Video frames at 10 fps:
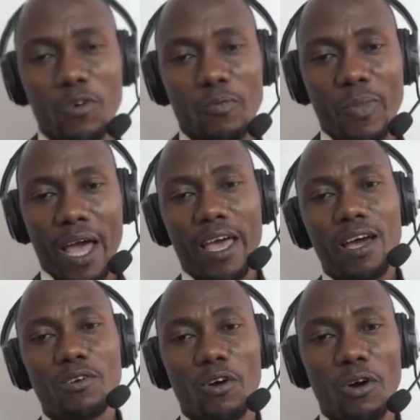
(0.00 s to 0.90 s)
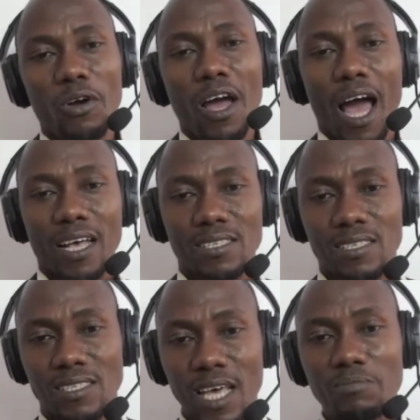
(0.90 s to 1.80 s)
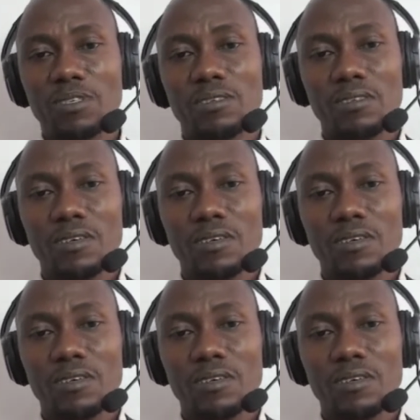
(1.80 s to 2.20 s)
by error, accept